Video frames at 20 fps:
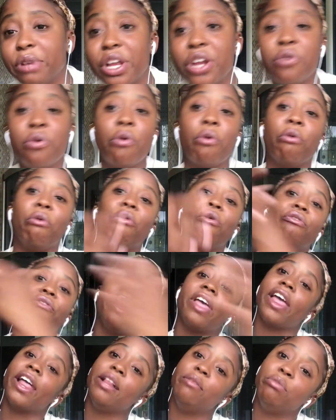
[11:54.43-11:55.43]
know who to
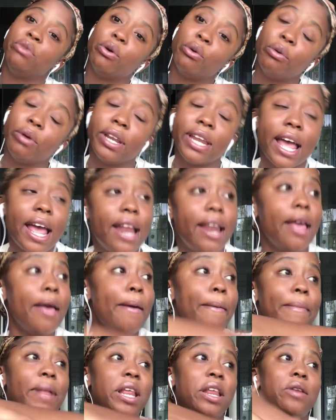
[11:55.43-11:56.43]
help Tony, and
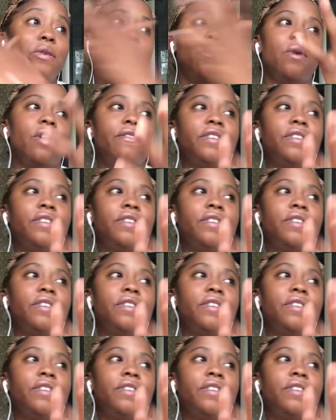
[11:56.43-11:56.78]
me don't know what.